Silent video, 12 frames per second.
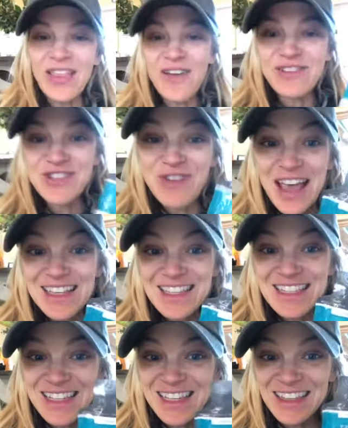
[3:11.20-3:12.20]
love is
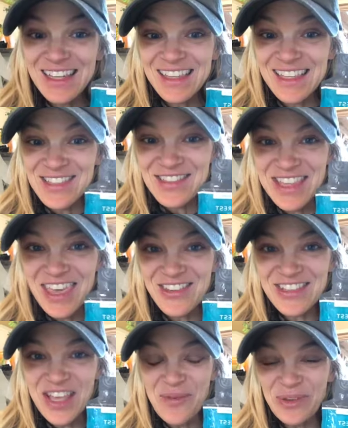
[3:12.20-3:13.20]
rest. Look, this is the other
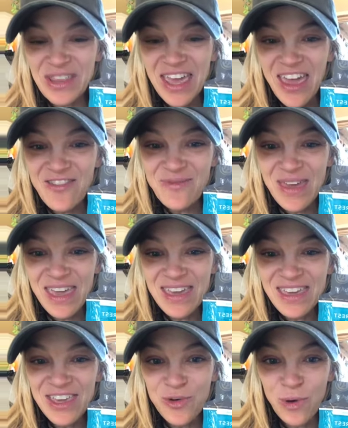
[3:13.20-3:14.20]
sample they gave me.
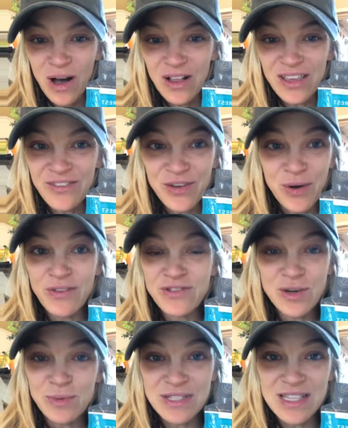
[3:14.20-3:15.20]
You all, if you have
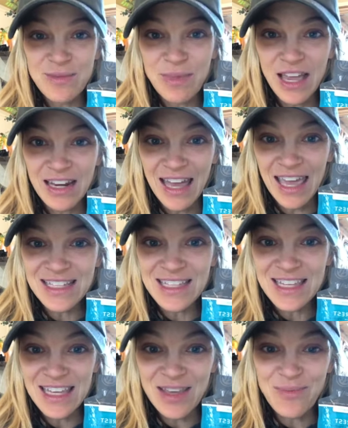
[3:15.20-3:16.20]
trouble sleeping at
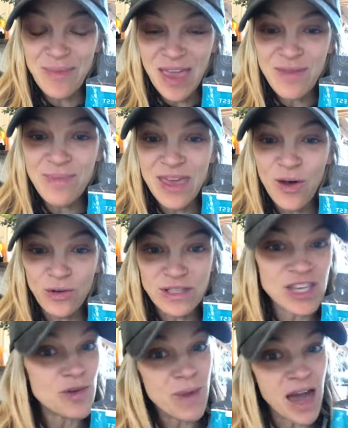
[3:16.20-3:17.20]
night, it may be
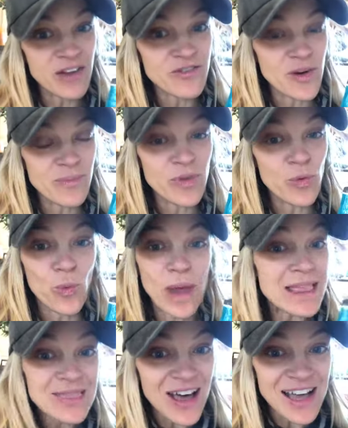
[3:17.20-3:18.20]
holding you back from the
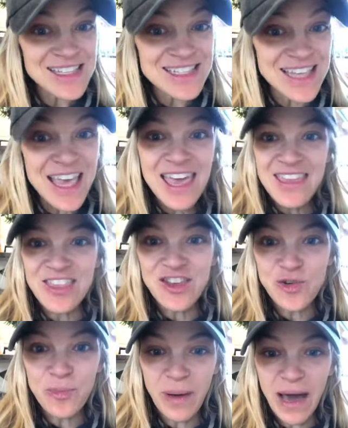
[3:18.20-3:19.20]
weight loss that
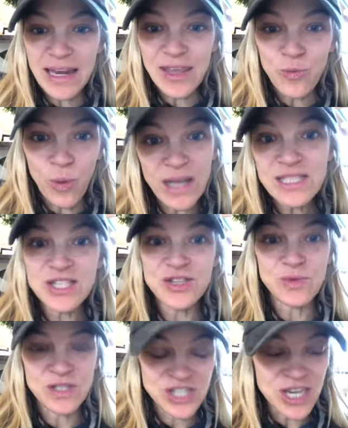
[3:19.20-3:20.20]
your body wants
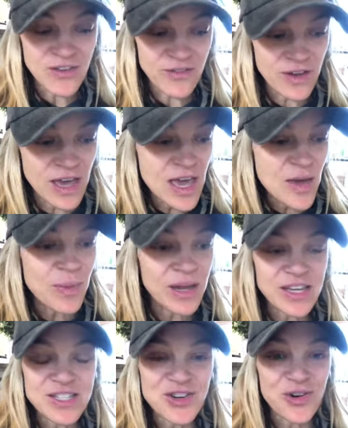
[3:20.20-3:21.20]
to achieve
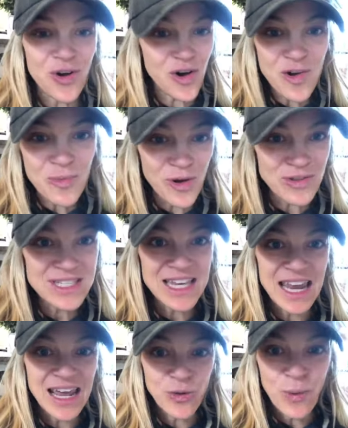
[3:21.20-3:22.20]
because your hormones
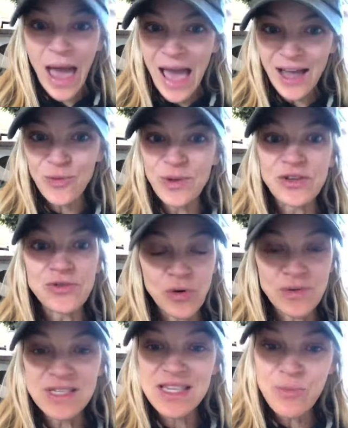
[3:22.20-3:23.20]
get out of whack when you
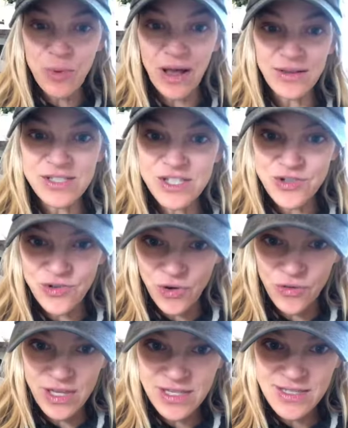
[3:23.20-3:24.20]
don't sleep well. Did you
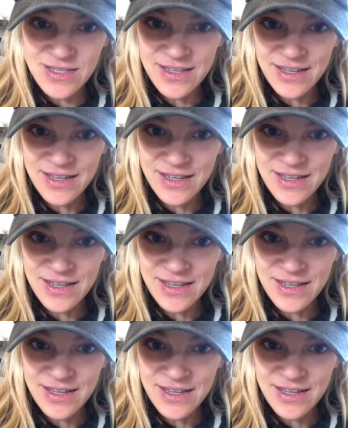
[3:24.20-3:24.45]
know this?